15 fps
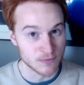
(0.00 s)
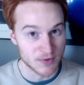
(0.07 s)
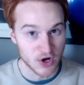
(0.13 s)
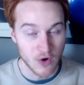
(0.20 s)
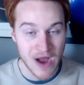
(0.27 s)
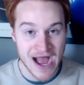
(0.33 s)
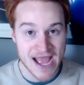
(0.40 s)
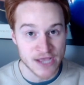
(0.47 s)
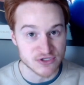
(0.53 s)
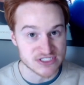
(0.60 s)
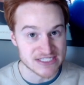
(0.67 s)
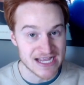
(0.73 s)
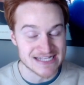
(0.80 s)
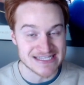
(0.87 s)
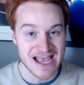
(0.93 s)
but Ohio
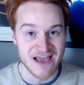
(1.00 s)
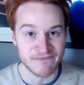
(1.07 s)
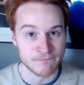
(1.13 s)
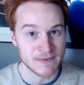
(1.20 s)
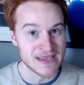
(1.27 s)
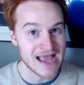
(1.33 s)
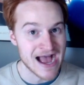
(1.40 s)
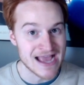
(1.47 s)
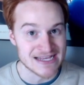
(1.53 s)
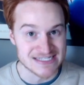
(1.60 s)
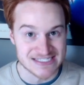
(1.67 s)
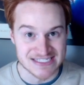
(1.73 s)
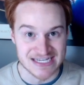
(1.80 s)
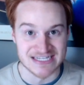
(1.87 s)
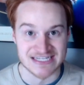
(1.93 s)
State's FPI is
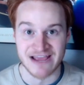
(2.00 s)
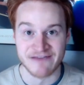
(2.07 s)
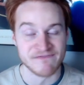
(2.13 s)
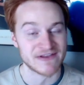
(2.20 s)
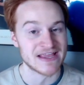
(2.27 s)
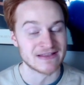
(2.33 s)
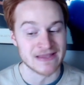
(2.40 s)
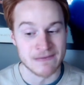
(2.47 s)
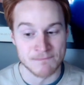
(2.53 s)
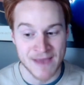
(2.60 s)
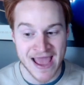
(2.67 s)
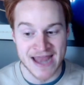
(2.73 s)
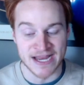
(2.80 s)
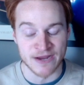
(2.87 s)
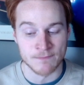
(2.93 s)
significantly
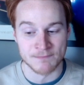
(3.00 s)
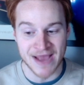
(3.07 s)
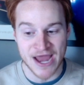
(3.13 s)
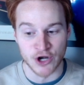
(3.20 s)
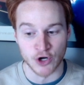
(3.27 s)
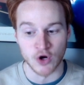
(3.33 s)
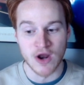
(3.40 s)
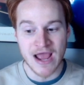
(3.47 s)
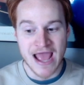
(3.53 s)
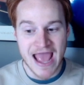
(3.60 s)
better.